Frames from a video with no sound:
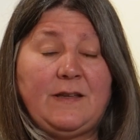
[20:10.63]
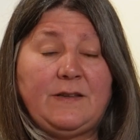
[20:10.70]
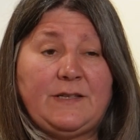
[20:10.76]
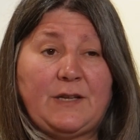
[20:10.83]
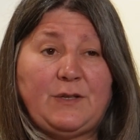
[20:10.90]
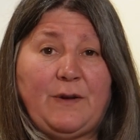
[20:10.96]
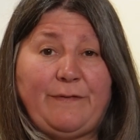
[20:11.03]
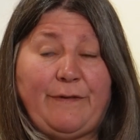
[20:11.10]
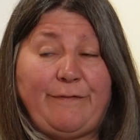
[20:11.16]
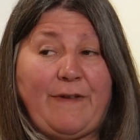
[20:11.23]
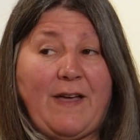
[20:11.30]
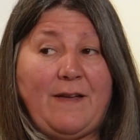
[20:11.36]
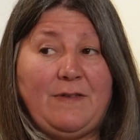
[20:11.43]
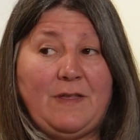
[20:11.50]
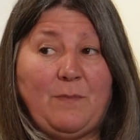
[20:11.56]
set off at
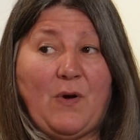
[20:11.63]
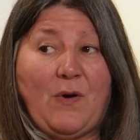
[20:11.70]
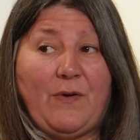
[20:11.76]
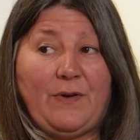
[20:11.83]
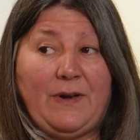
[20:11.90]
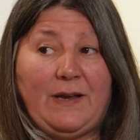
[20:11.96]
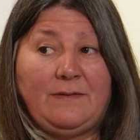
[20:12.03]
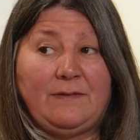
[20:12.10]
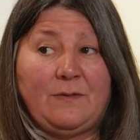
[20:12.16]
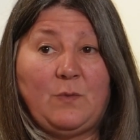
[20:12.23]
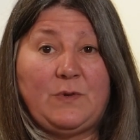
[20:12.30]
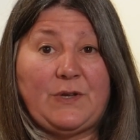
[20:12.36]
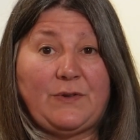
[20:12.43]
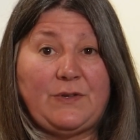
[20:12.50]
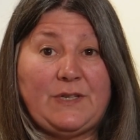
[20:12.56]
5 a.m,
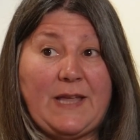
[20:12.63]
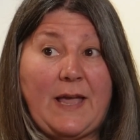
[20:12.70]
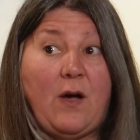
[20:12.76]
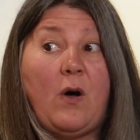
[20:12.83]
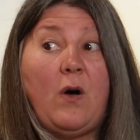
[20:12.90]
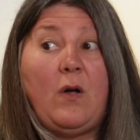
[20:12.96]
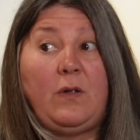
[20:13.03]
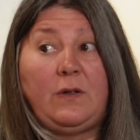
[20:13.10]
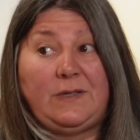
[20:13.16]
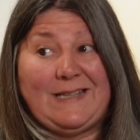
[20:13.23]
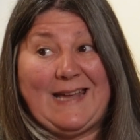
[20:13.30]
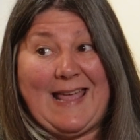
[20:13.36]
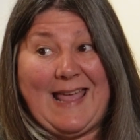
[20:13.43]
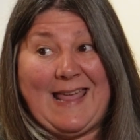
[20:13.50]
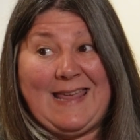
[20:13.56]
was on set all
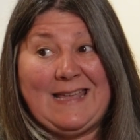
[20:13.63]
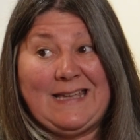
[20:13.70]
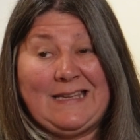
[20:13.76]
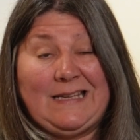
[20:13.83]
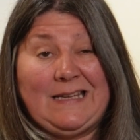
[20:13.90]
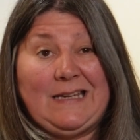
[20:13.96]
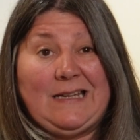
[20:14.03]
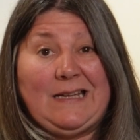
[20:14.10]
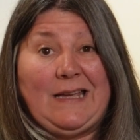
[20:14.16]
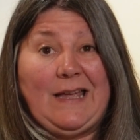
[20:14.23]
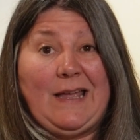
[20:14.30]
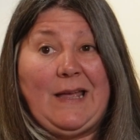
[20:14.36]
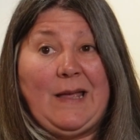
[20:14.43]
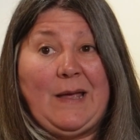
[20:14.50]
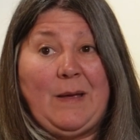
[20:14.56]
day,
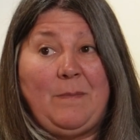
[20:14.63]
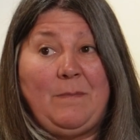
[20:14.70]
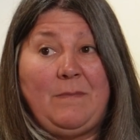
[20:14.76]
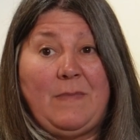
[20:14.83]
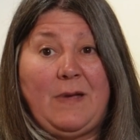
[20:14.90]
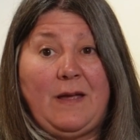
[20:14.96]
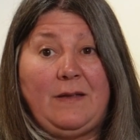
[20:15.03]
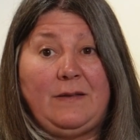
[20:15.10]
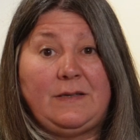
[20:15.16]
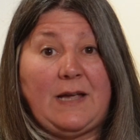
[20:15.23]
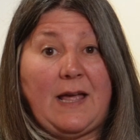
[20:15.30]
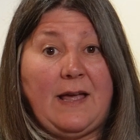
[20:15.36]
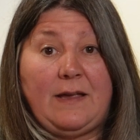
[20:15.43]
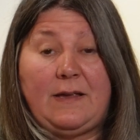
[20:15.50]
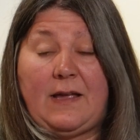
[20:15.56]
and
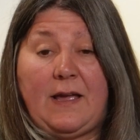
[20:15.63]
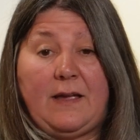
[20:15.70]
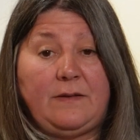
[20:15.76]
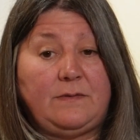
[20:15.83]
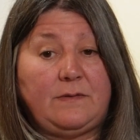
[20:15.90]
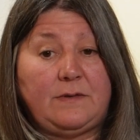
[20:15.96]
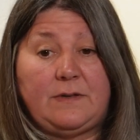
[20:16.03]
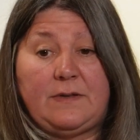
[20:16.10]
I